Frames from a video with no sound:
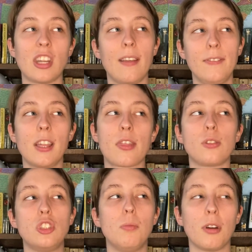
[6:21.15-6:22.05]
and I feel like
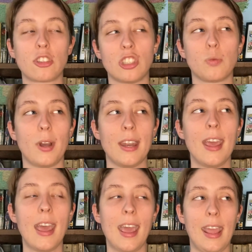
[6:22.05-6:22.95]
those two books just went
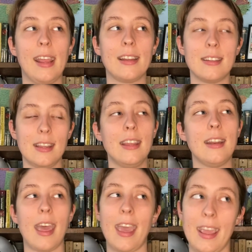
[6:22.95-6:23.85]
hand
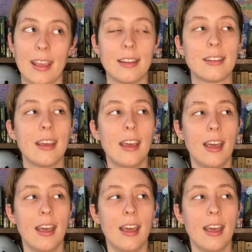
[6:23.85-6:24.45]
in hand.